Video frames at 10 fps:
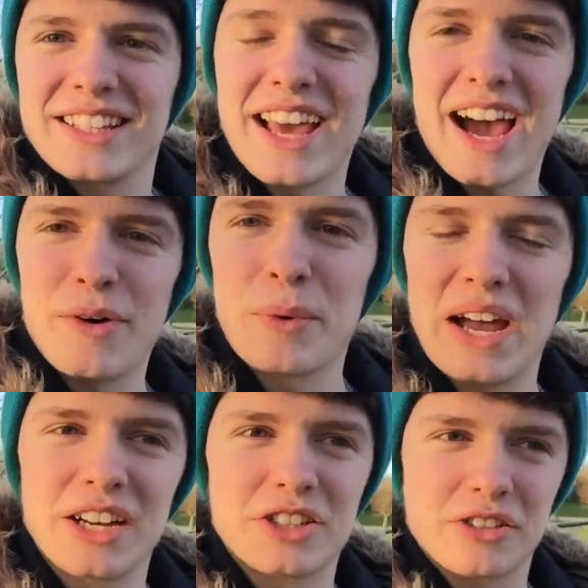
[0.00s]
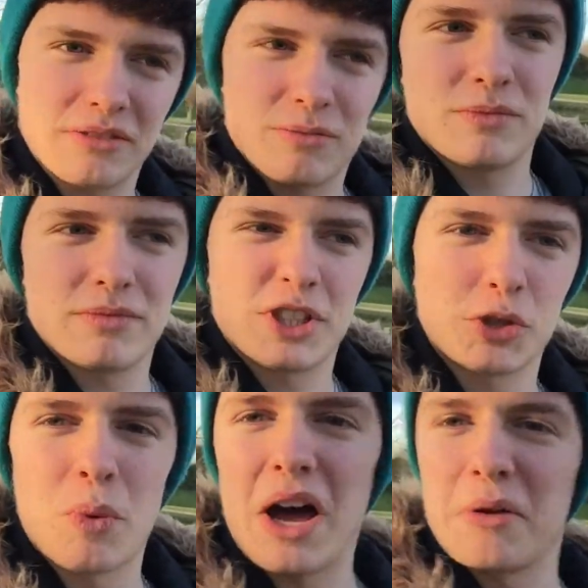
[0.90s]
yeah, we had
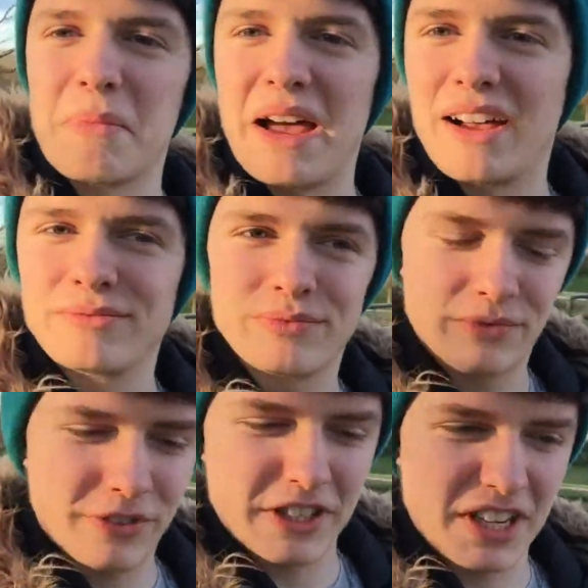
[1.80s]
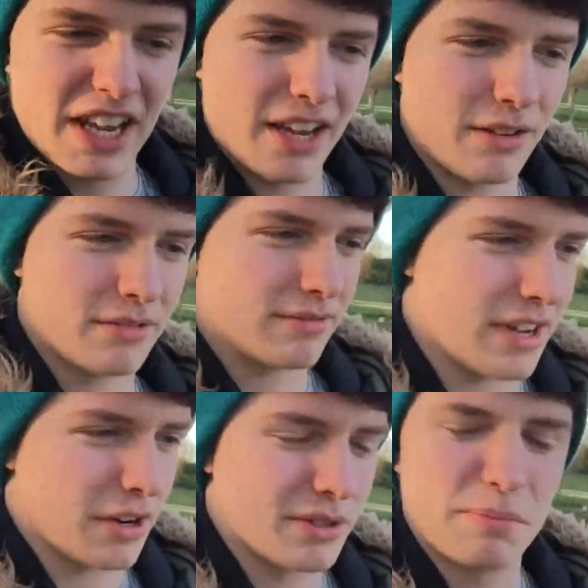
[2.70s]
shawarma for tea,
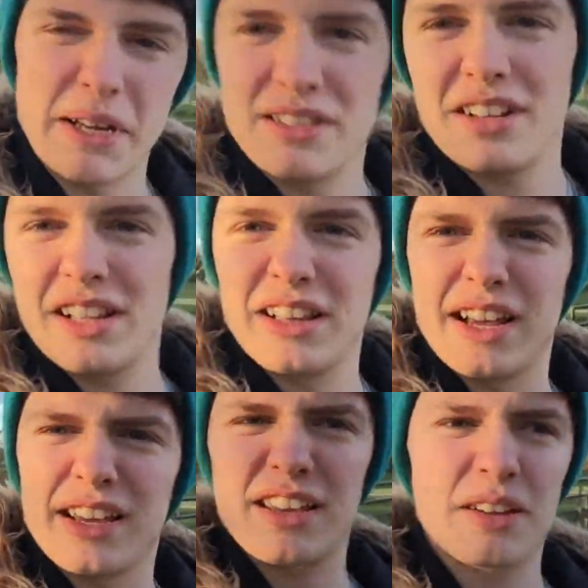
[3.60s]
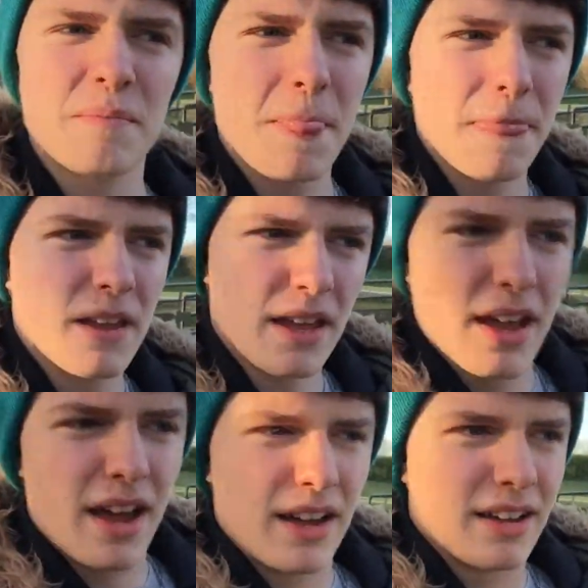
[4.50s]
and it was basically like,
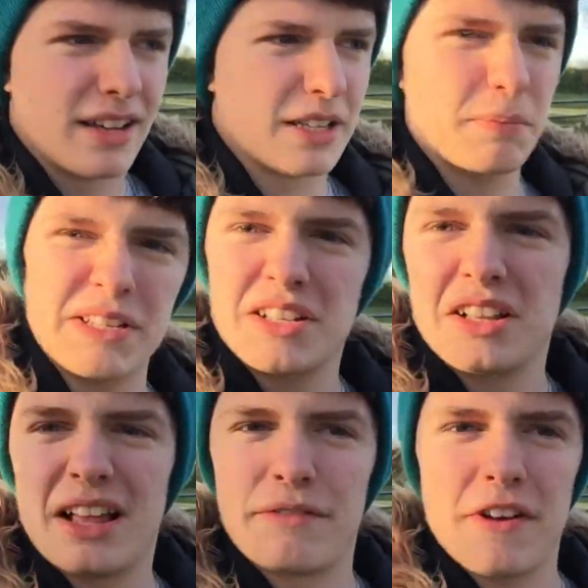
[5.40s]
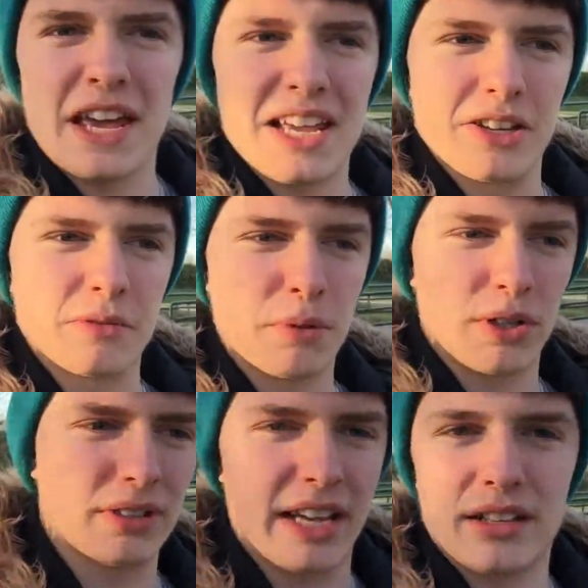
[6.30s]
it's basically like fajitas,
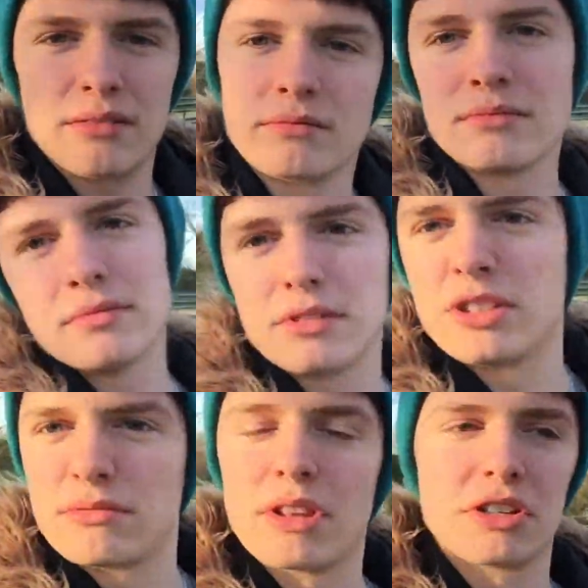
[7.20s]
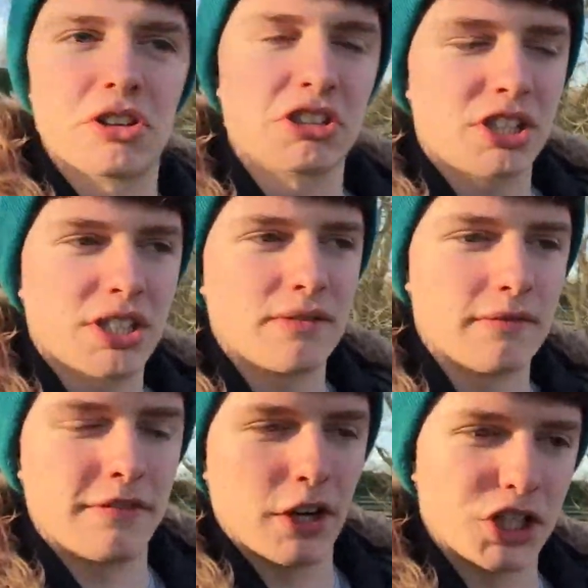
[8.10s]
but like the Dutch
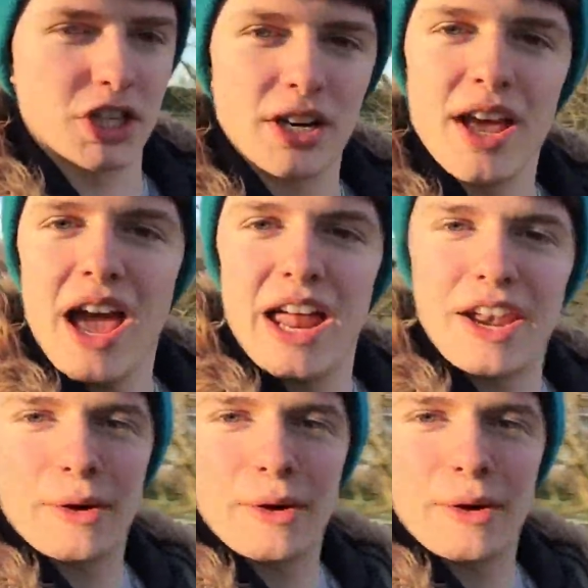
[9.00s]
version. And